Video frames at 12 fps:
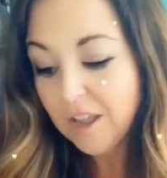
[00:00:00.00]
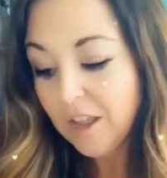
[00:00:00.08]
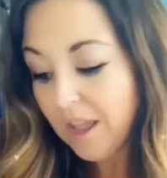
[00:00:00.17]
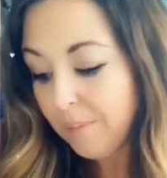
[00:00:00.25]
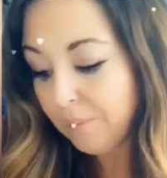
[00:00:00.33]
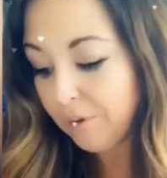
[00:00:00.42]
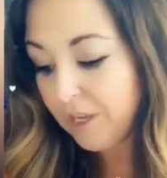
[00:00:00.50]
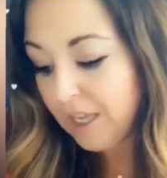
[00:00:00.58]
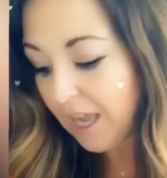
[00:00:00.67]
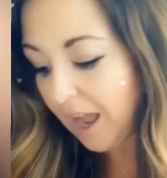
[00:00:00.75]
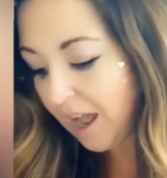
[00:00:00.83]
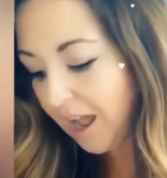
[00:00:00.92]

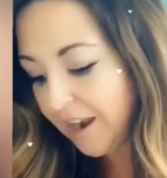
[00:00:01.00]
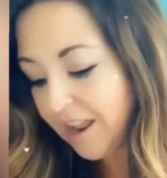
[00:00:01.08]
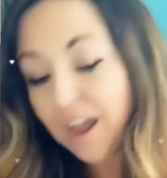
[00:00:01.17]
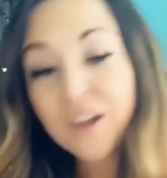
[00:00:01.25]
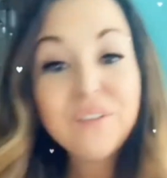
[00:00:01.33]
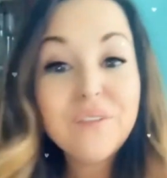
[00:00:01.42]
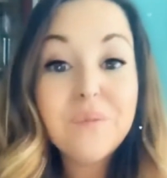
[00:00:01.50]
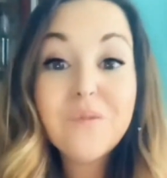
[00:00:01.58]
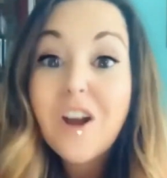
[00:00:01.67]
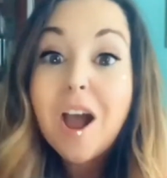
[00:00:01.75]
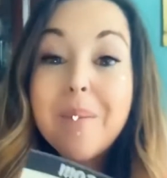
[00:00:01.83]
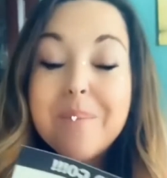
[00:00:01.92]
Brianna
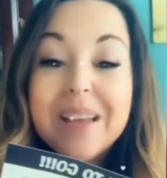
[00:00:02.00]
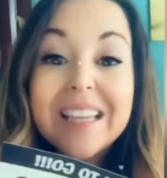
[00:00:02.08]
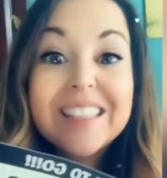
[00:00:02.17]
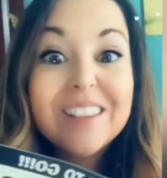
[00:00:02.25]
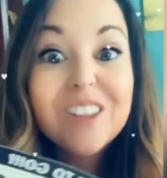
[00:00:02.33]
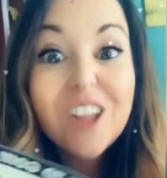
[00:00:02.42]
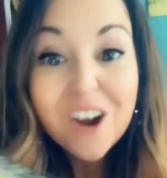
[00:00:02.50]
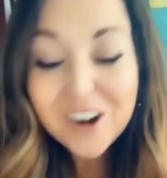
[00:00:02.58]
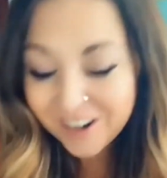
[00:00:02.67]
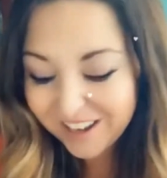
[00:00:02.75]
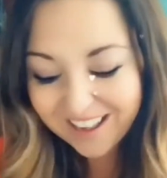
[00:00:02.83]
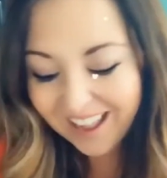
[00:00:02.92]
from Miss
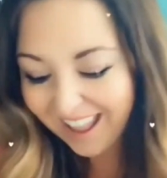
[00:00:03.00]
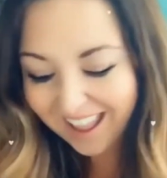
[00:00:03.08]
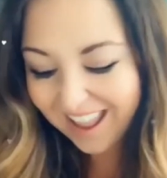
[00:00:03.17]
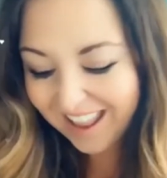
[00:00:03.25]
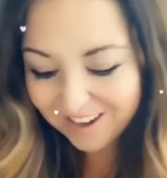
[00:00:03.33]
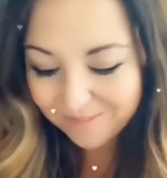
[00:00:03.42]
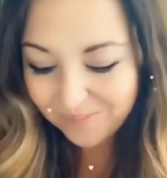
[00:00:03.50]
Larkin,